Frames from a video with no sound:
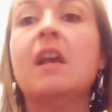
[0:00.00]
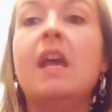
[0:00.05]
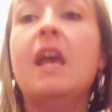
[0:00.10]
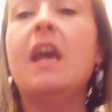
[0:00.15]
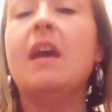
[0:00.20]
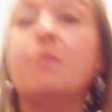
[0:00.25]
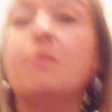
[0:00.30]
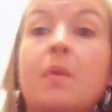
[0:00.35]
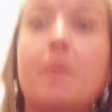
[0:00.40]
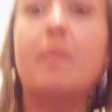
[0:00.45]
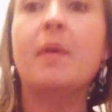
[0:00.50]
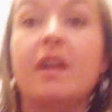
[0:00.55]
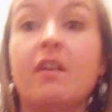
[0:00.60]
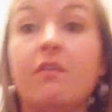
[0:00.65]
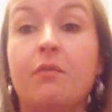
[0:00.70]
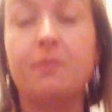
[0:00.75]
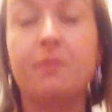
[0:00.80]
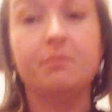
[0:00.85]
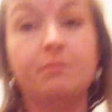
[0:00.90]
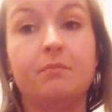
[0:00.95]
And we might
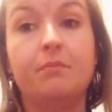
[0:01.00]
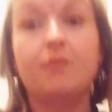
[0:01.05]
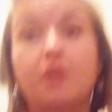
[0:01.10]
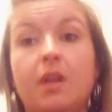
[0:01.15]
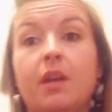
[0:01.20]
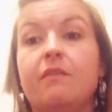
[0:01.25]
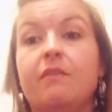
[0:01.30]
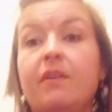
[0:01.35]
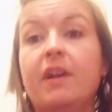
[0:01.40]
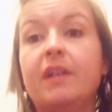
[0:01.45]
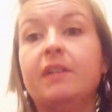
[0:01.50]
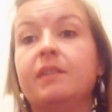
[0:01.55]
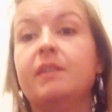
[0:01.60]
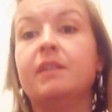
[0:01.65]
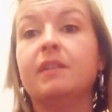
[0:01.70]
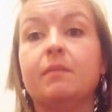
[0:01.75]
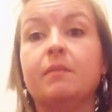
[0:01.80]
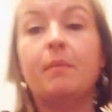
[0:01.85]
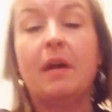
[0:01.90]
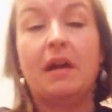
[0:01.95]
have
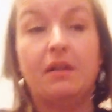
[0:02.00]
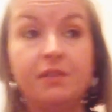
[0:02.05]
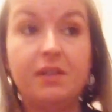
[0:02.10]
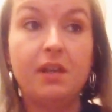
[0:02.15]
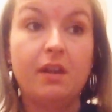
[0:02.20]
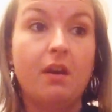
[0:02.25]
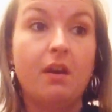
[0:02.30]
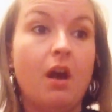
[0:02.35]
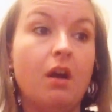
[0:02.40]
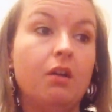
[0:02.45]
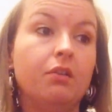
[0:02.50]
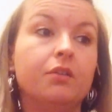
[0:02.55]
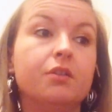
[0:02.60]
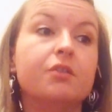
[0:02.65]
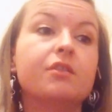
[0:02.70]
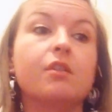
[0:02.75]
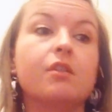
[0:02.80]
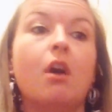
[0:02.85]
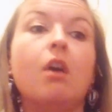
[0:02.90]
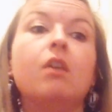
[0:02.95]
invested about
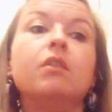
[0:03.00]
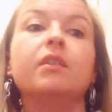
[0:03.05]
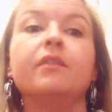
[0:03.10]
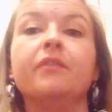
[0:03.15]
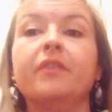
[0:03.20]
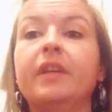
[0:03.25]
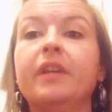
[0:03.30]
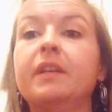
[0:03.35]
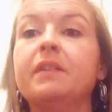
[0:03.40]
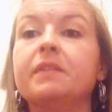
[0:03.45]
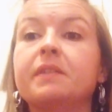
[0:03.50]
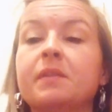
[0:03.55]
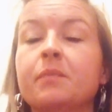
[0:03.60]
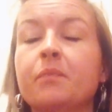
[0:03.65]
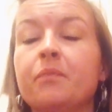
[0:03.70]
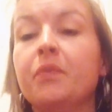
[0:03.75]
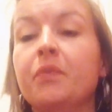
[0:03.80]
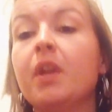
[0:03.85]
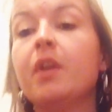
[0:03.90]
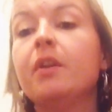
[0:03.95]
$10 in all of these.
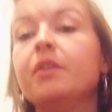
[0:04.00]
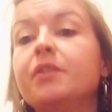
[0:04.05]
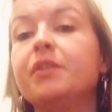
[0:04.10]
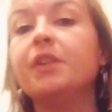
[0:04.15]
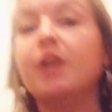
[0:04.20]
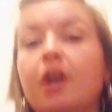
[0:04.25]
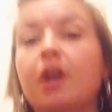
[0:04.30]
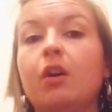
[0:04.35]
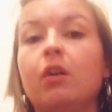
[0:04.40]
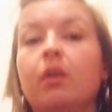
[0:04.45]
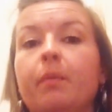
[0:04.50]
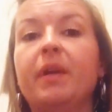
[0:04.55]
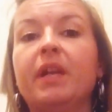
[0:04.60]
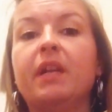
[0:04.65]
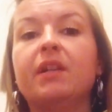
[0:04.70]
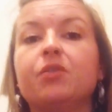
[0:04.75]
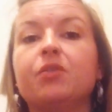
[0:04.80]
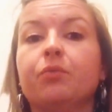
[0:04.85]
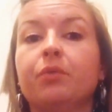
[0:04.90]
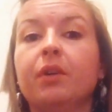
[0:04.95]
So, I mean,
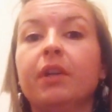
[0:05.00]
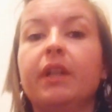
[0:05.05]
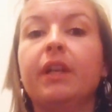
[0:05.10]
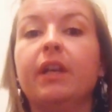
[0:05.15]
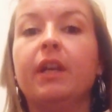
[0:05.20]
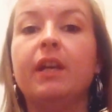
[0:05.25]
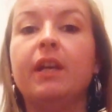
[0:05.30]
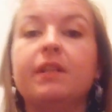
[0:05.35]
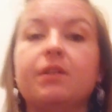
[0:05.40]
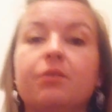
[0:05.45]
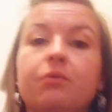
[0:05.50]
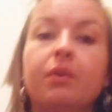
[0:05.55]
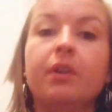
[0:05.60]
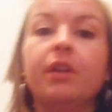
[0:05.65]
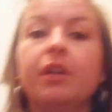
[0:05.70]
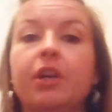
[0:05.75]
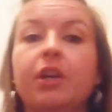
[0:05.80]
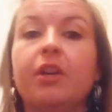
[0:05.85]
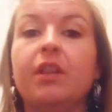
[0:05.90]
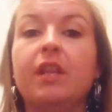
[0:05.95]
it's a really
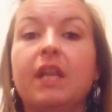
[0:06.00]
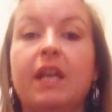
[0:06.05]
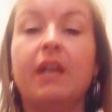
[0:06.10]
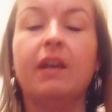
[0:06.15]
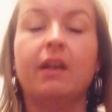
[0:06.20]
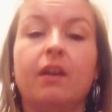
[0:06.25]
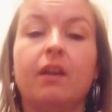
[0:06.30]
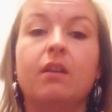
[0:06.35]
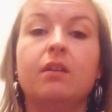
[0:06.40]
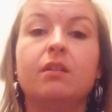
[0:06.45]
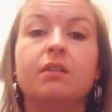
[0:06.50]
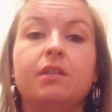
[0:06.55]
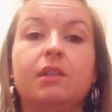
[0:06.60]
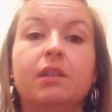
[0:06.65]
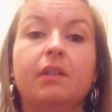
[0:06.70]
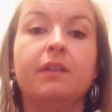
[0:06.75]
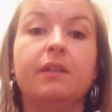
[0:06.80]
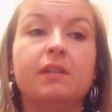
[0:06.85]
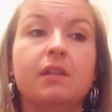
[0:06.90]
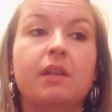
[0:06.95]
good thing to
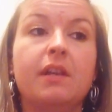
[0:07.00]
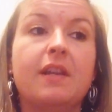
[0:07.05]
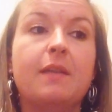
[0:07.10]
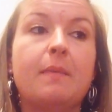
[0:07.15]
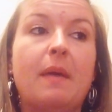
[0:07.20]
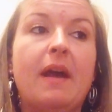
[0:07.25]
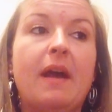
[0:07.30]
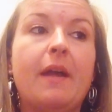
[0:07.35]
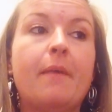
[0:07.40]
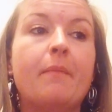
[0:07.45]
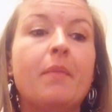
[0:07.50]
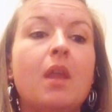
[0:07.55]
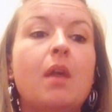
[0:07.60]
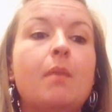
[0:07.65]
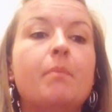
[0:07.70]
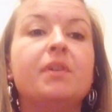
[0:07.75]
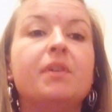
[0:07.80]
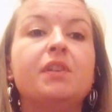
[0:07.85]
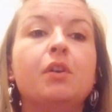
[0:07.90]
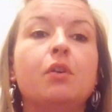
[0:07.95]
list on eBay.
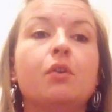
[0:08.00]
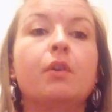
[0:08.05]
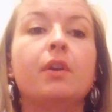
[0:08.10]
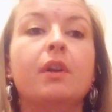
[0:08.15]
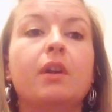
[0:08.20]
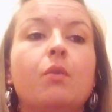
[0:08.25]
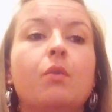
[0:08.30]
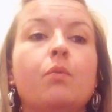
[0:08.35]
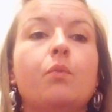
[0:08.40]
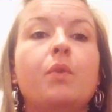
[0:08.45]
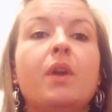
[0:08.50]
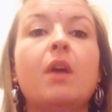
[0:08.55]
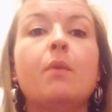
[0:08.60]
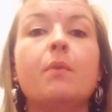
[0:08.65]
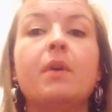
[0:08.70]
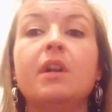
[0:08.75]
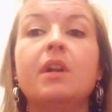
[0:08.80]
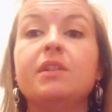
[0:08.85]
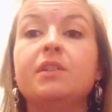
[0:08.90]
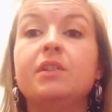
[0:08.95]
But so, what I
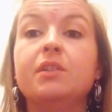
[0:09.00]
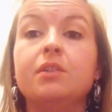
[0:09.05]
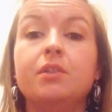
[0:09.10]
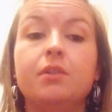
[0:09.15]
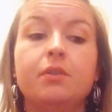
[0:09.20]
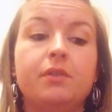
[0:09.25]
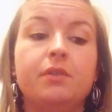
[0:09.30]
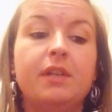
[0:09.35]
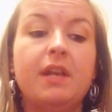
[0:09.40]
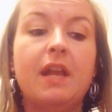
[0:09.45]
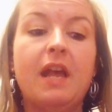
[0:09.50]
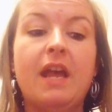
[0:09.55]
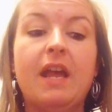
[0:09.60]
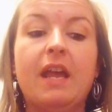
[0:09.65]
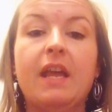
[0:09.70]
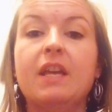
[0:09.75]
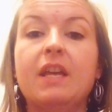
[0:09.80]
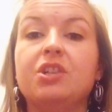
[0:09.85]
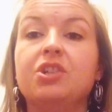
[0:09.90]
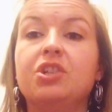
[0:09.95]
wanted to do
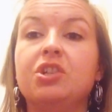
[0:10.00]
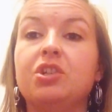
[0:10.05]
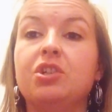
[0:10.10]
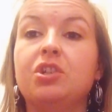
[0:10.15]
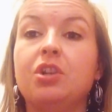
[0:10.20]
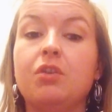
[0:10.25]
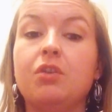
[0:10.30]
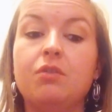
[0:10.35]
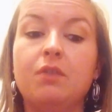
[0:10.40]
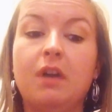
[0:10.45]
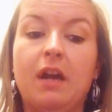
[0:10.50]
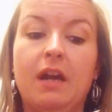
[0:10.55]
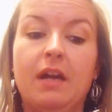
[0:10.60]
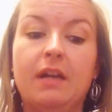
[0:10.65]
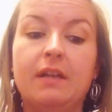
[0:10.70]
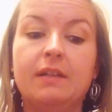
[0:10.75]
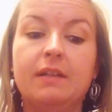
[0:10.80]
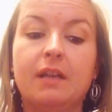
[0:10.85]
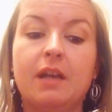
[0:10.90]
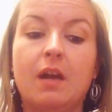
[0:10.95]
today is just show you
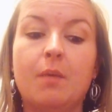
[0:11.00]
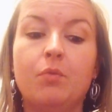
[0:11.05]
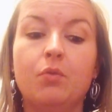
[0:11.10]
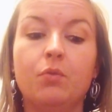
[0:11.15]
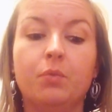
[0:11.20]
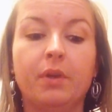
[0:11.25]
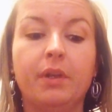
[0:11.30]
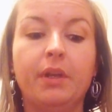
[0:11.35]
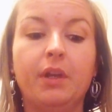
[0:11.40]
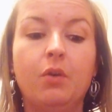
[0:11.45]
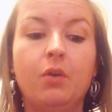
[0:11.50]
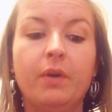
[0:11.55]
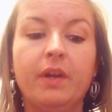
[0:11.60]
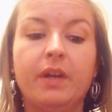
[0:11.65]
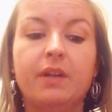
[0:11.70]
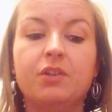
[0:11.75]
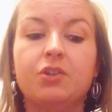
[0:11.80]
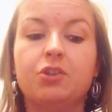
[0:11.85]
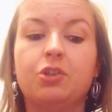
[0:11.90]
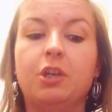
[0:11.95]
guys a couple really
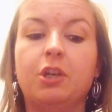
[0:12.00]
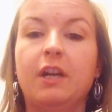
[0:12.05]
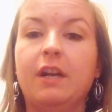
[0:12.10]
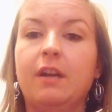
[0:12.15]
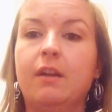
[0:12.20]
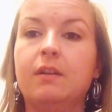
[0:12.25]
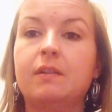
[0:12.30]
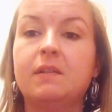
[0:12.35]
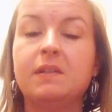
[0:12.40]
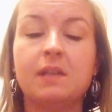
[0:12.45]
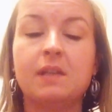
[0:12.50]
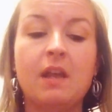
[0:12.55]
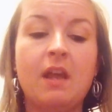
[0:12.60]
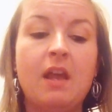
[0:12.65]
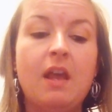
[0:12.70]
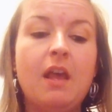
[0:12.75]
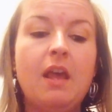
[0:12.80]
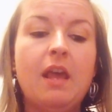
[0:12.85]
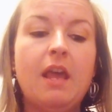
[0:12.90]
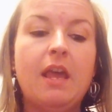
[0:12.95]
quick tricks
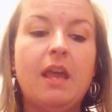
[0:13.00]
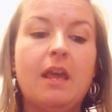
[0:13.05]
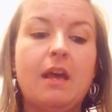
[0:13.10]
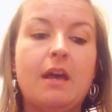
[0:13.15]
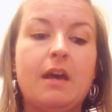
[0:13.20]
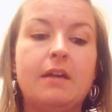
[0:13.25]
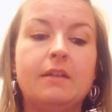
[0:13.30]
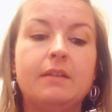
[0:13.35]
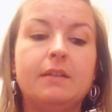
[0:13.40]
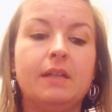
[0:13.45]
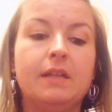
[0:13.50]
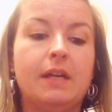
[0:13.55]
and